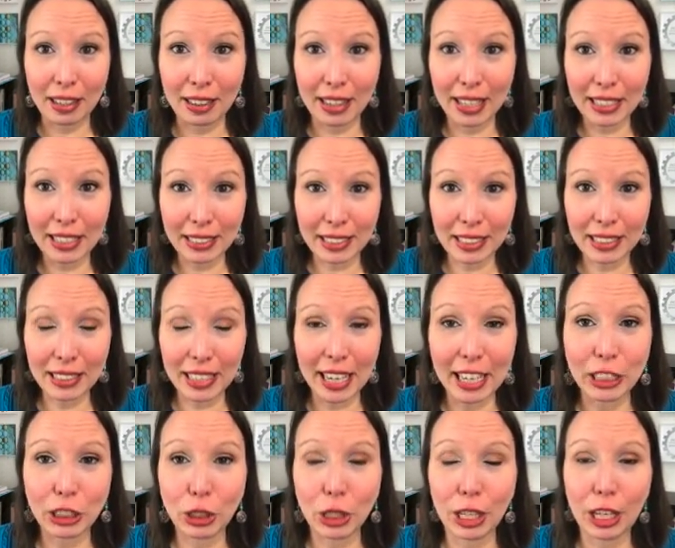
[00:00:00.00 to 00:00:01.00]
This is
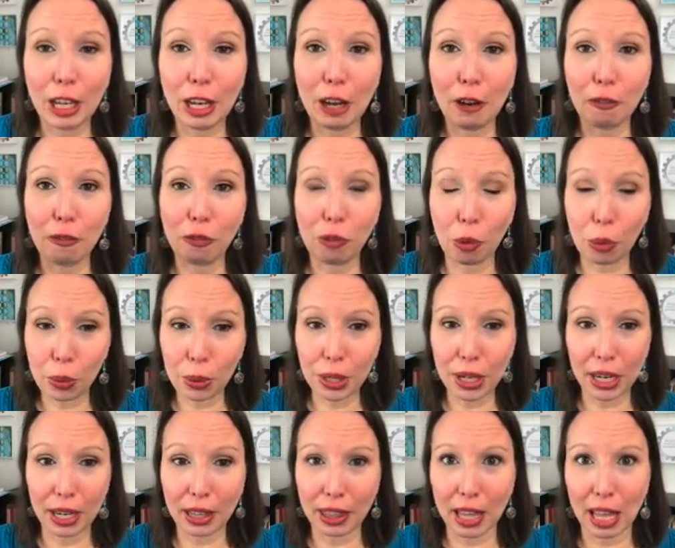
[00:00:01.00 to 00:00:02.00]
actually
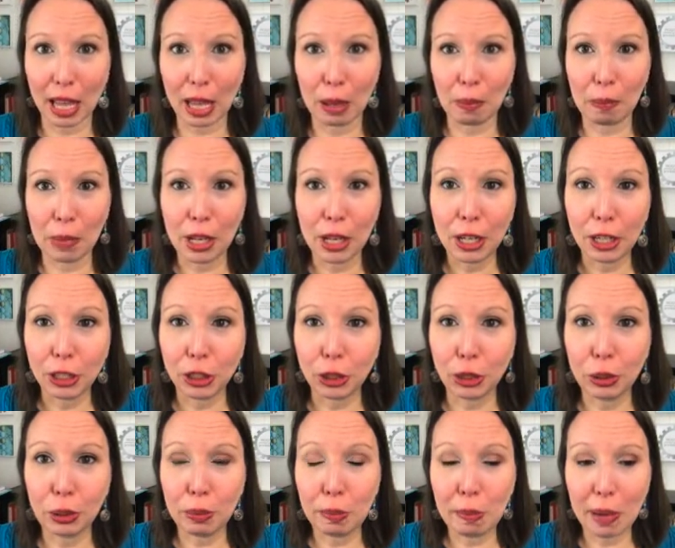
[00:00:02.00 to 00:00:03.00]
forwarding them
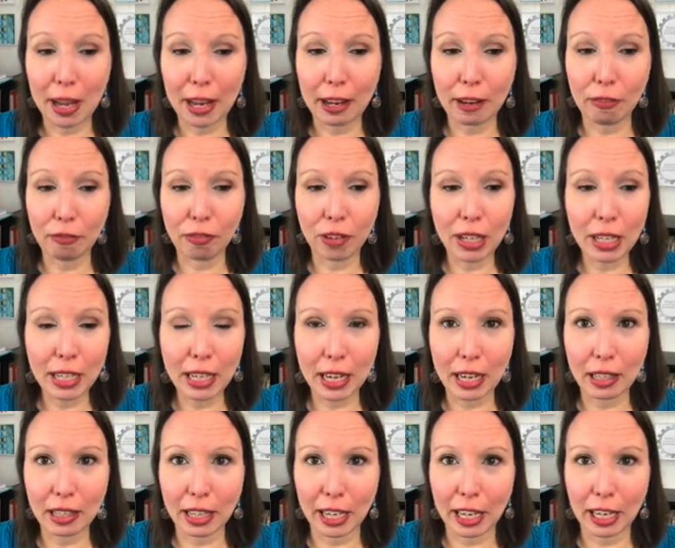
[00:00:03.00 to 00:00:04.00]
to my
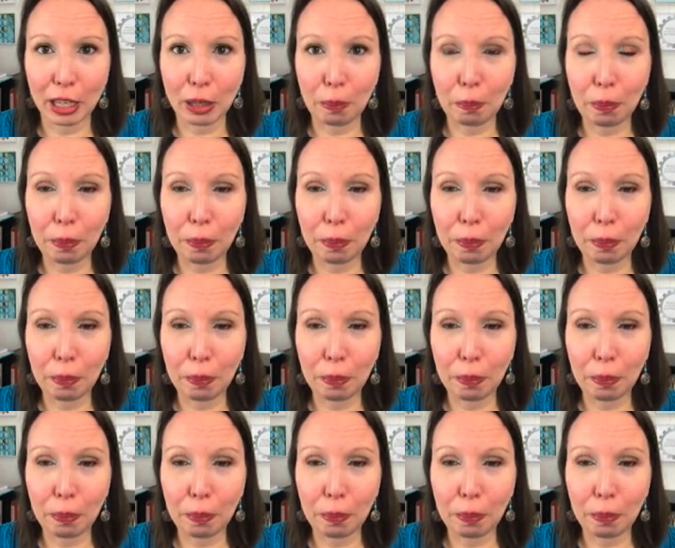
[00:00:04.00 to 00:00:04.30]
affiliate link